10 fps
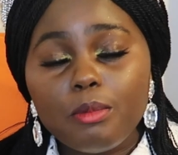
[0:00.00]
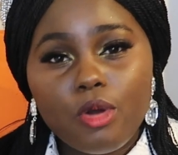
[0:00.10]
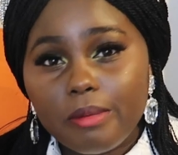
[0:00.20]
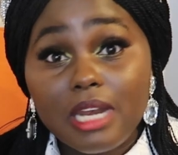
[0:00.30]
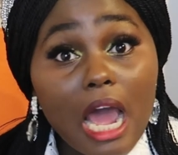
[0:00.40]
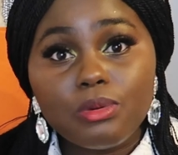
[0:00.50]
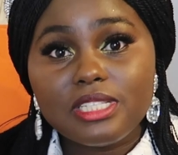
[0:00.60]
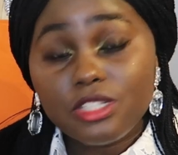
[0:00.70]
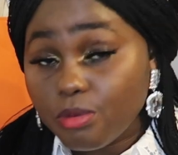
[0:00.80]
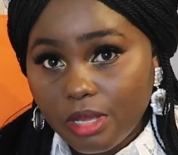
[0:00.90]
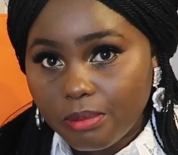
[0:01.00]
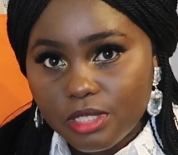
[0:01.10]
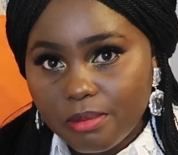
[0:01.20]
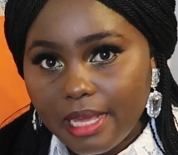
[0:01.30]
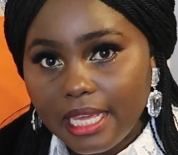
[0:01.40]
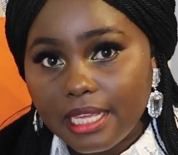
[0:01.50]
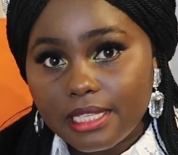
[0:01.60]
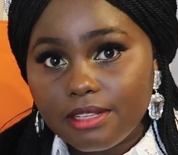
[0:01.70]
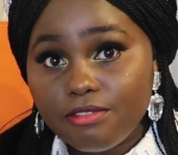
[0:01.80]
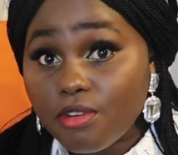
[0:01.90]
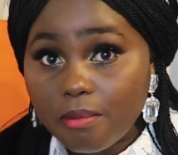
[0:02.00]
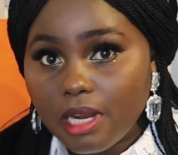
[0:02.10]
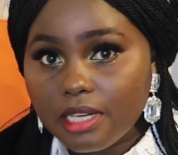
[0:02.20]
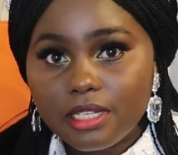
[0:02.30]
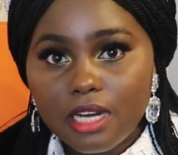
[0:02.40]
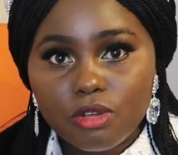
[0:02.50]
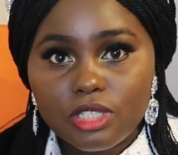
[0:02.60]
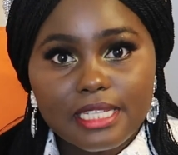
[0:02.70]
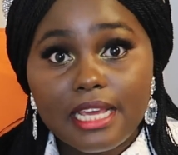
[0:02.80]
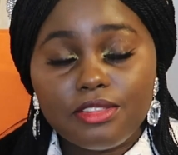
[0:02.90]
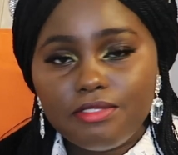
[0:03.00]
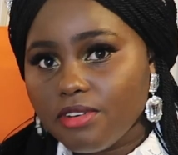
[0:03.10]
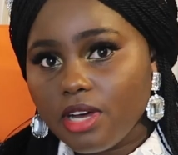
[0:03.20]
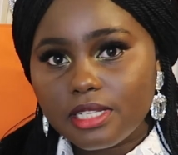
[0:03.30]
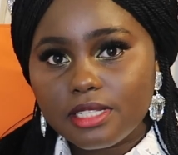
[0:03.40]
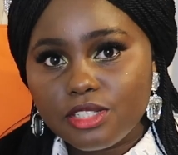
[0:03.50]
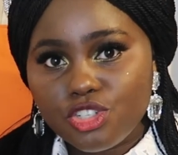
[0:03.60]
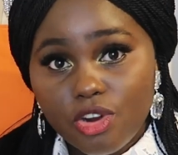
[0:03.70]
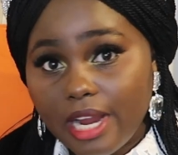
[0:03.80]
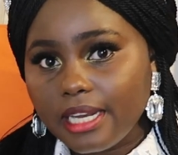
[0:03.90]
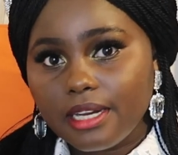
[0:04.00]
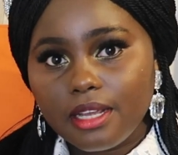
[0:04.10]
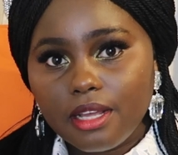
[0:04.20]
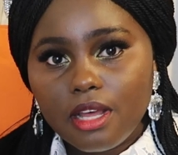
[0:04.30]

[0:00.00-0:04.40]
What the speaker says: appointment, I would still be able to make it from London. I'll just take the first train